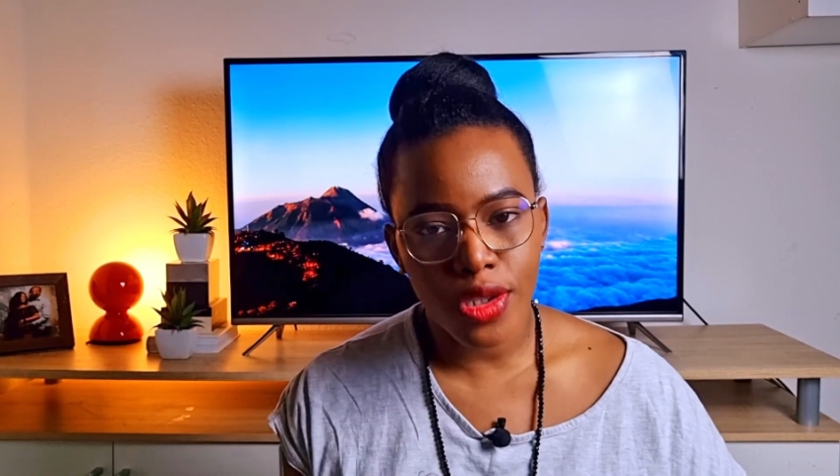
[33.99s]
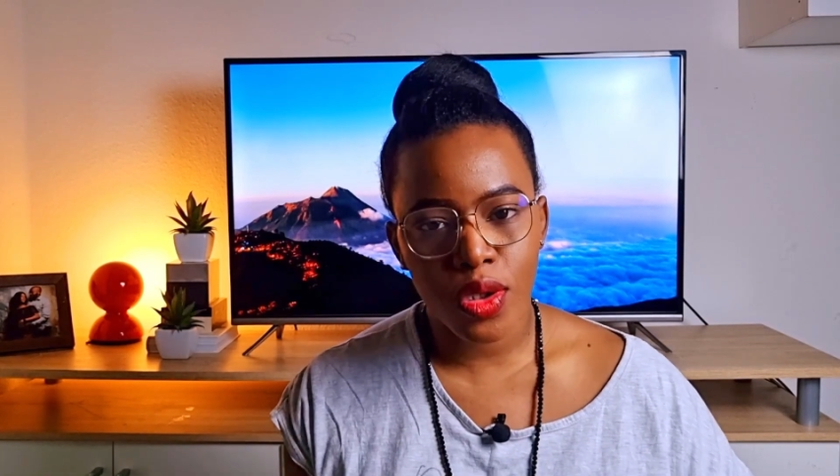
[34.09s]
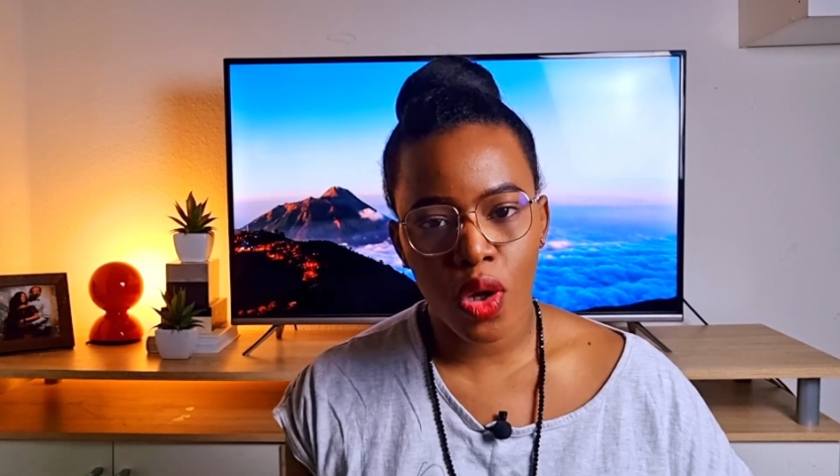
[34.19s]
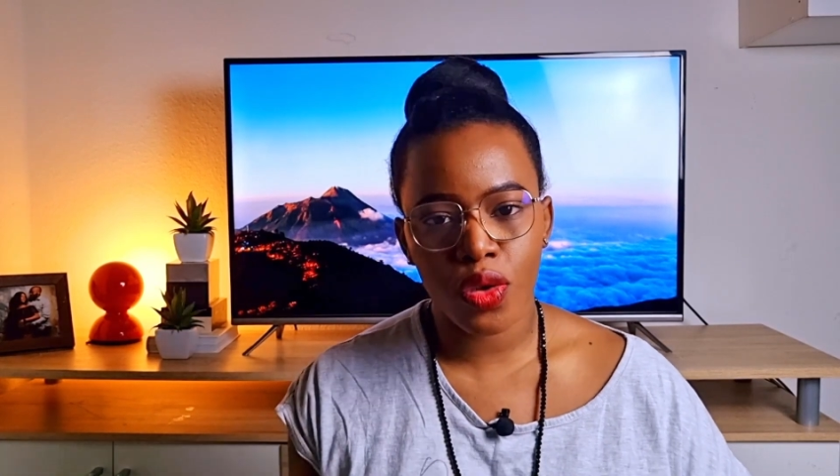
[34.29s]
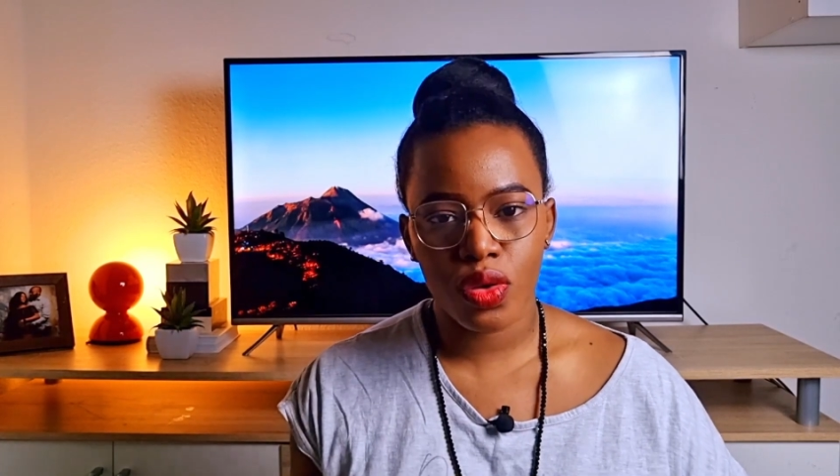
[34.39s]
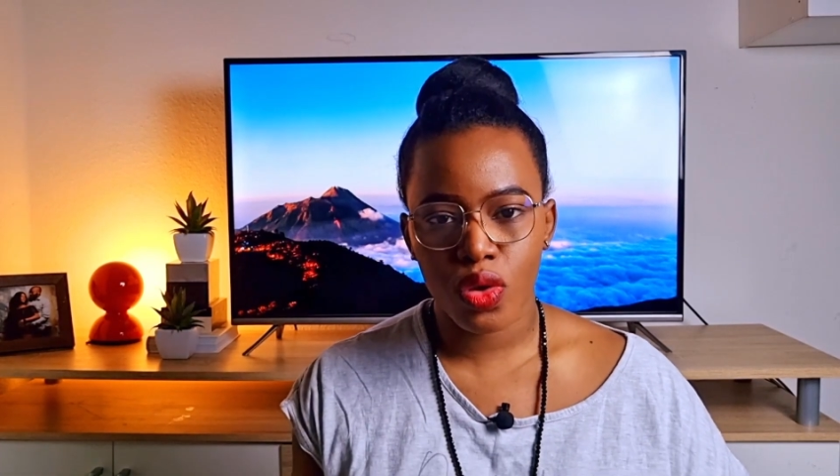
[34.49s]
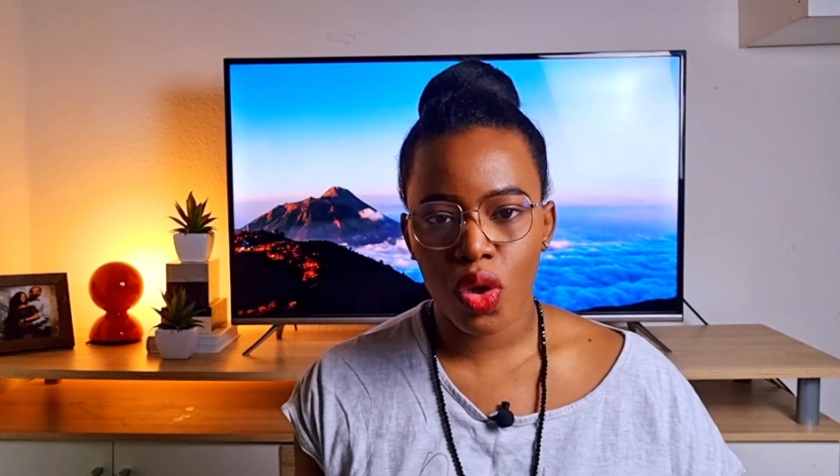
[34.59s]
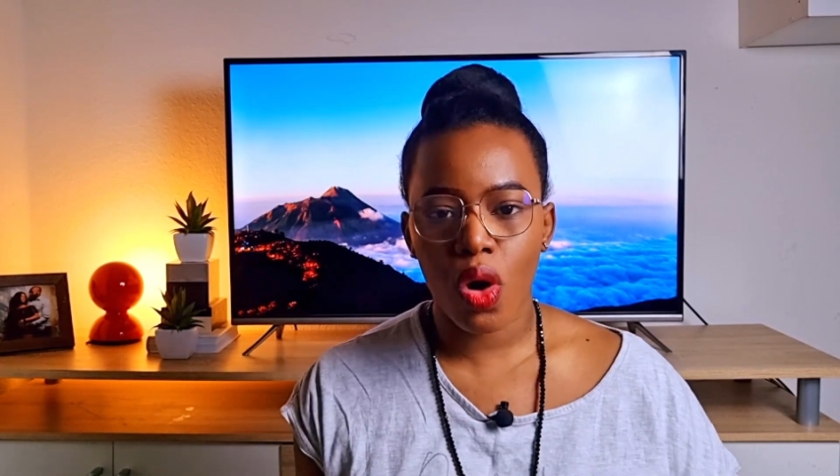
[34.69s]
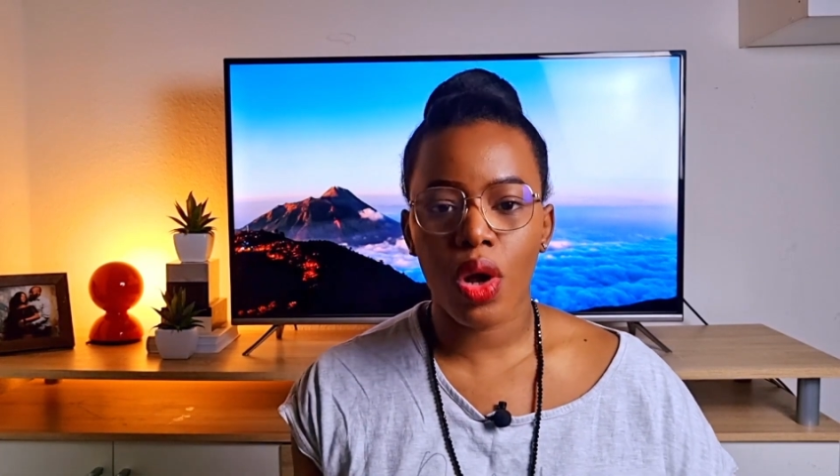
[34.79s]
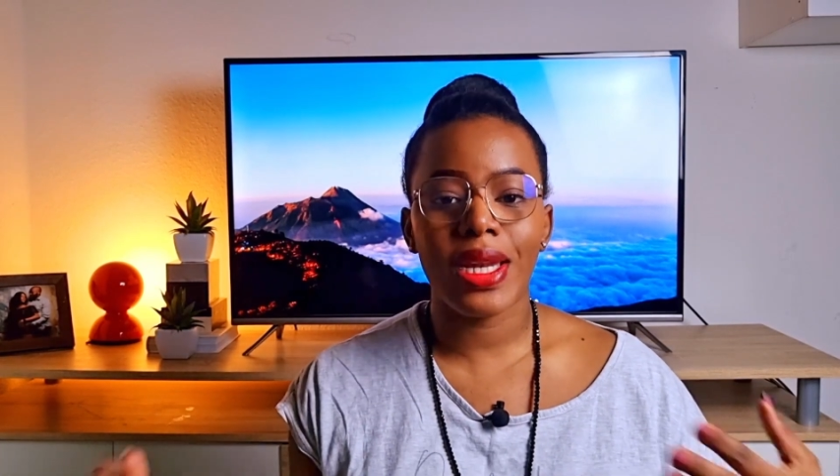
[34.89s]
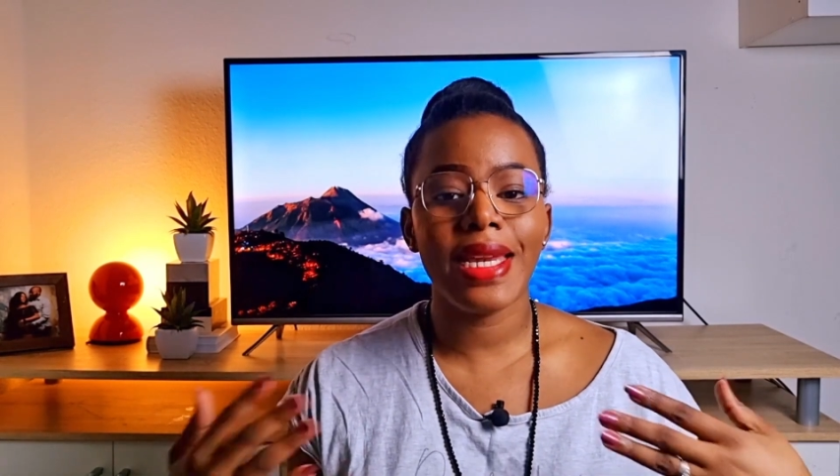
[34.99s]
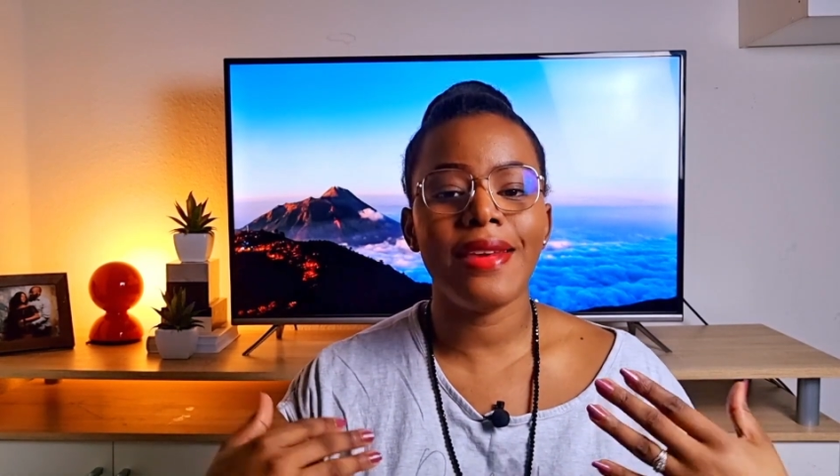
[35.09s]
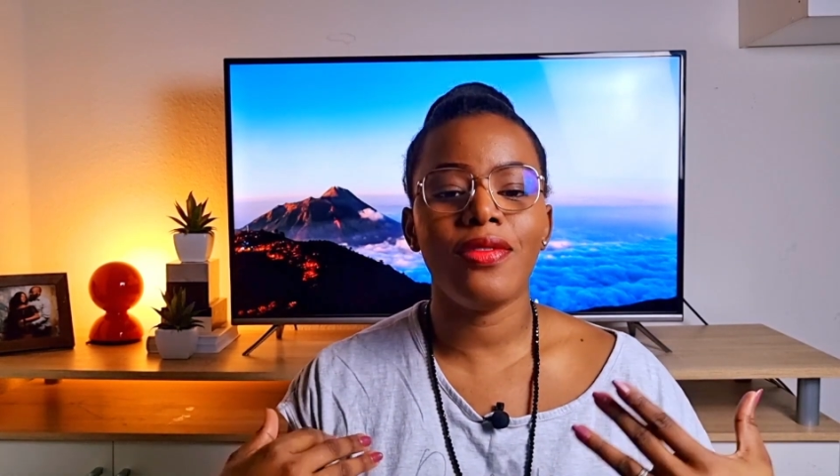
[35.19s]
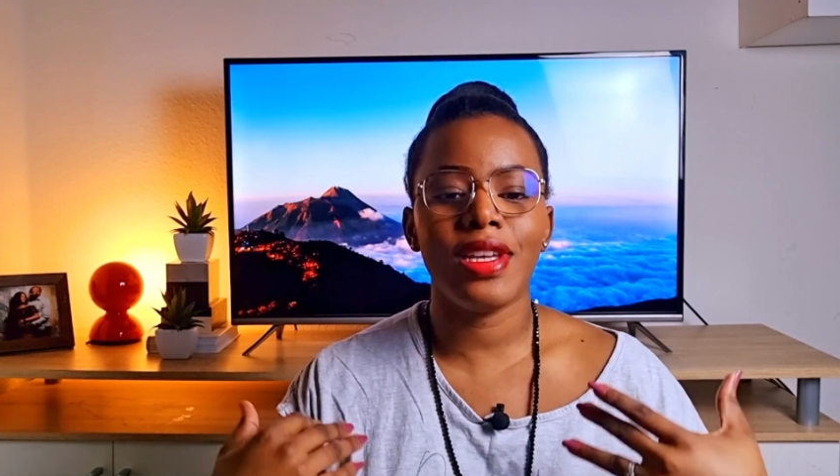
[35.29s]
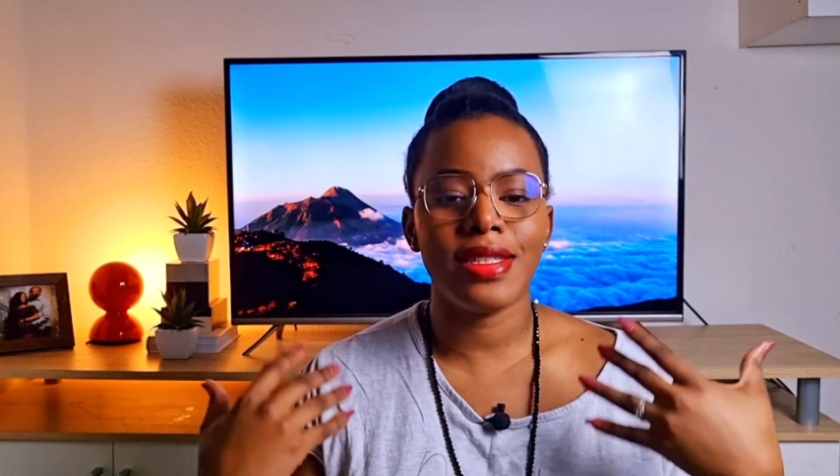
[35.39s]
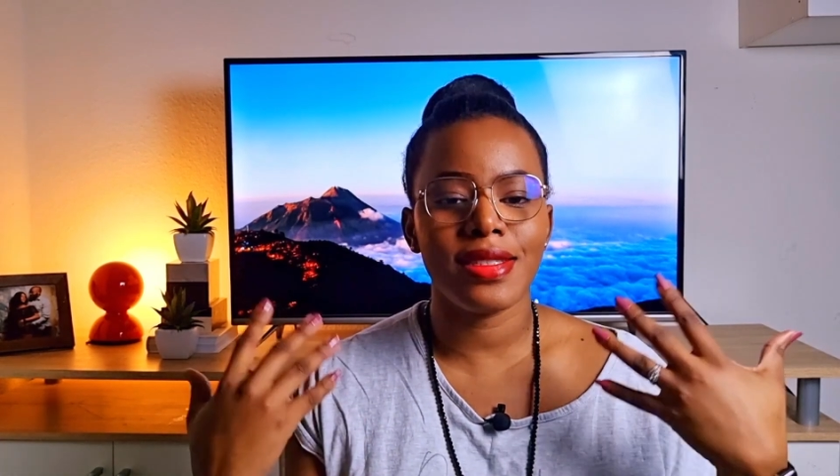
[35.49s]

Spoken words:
on your living